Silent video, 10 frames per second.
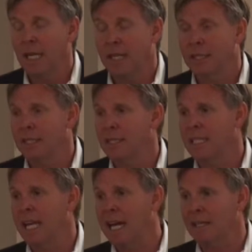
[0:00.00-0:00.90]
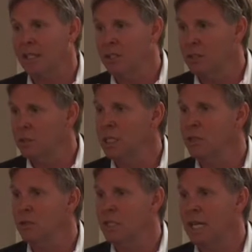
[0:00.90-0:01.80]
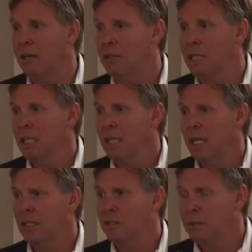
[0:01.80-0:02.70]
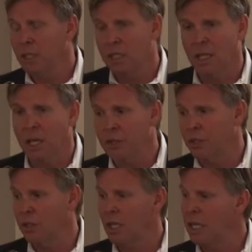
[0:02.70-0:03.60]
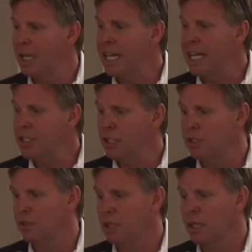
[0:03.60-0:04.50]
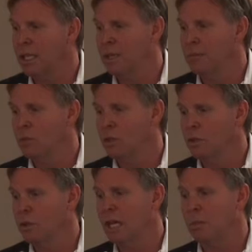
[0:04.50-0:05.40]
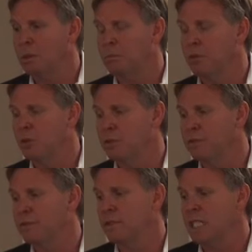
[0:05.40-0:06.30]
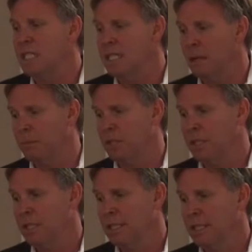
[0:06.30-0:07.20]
I think that the catheters that we use now, some of the other agents will help improve these numbers.